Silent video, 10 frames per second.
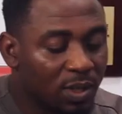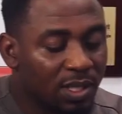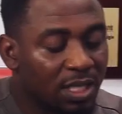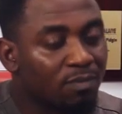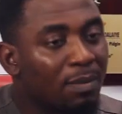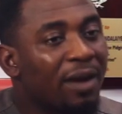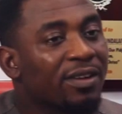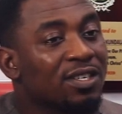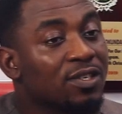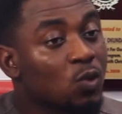His
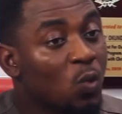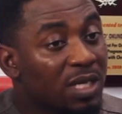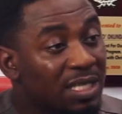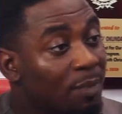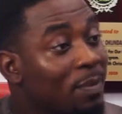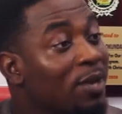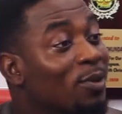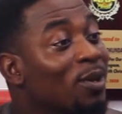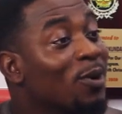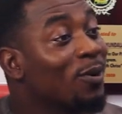marriage is sweet, depending
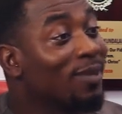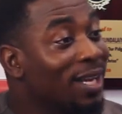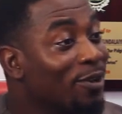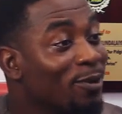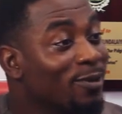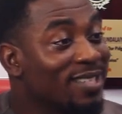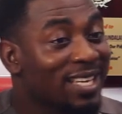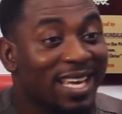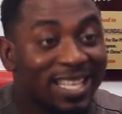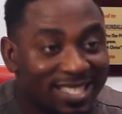on the copier you use, the
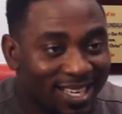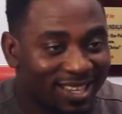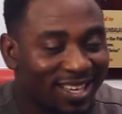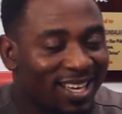eating.